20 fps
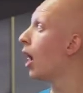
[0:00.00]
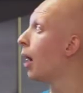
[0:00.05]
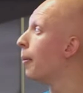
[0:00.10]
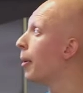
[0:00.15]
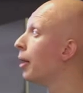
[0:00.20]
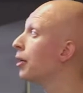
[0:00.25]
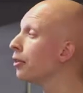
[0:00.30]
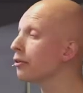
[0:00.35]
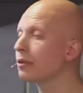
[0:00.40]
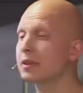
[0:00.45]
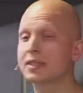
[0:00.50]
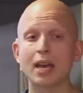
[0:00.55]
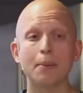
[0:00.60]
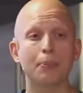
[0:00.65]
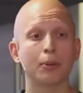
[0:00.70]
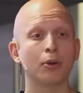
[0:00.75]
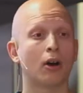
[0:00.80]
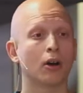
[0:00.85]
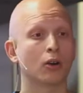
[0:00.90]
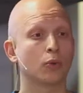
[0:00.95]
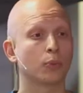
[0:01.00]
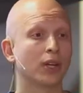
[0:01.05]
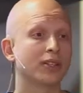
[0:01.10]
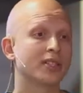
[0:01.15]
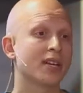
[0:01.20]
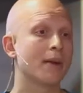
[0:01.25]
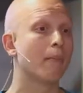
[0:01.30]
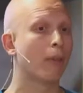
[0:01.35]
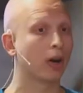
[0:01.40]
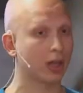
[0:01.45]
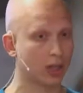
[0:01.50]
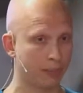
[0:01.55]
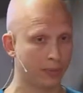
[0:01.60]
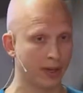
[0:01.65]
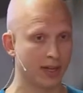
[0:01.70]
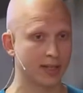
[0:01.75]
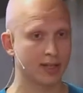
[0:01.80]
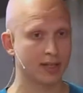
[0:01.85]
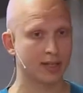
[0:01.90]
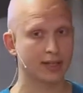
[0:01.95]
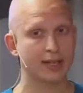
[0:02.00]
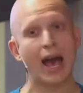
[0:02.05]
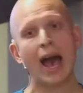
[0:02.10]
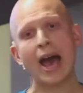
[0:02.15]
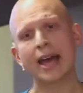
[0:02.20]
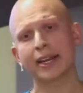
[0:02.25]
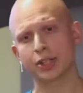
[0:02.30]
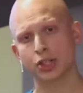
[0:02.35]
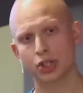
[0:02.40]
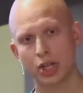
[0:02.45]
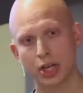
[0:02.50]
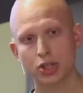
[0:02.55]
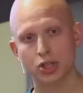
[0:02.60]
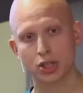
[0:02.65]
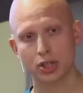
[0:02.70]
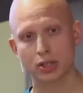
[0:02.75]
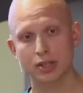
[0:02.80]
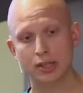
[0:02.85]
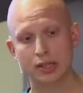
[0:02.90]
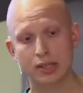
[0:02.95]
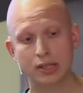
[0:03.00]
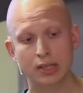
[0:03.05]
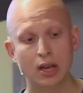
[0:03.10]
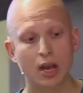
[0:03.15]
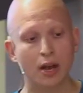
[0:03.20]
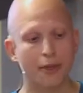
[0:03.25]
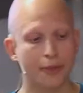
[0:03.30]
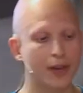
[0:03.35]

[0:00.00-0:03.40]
Another example are real-time marketplaces, ad exchanges,